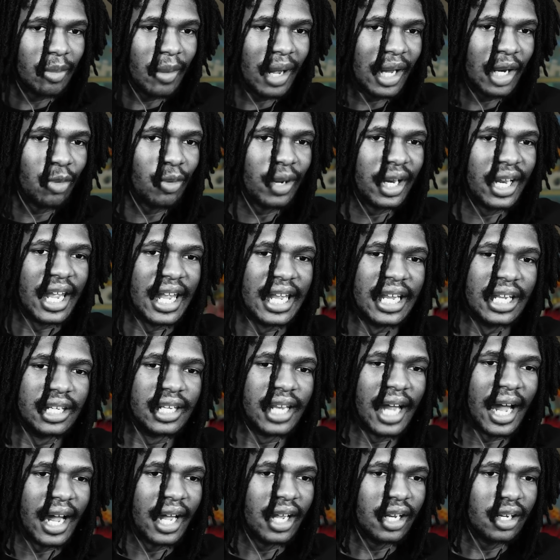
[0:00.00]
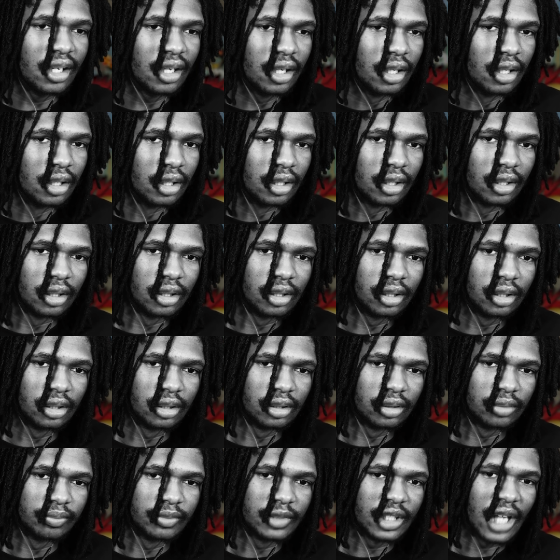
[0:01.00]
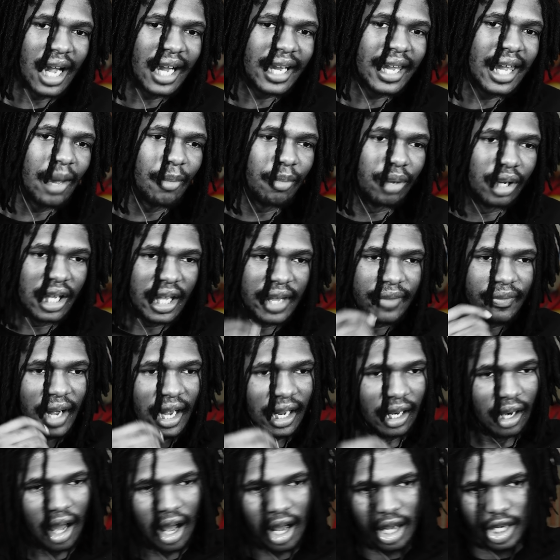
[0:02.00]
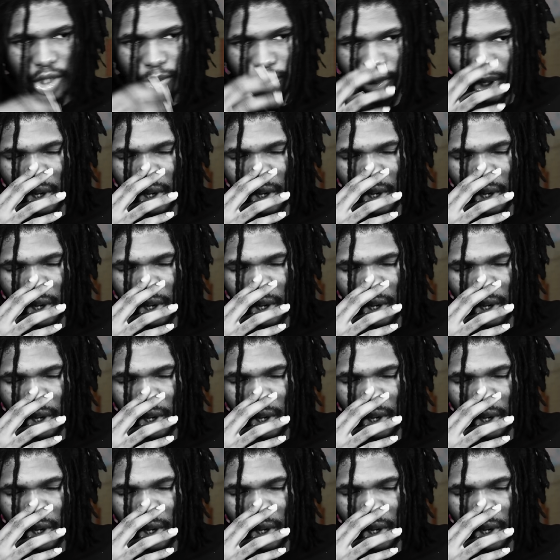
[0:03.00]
nobody want to eat that. I can't believe I lost,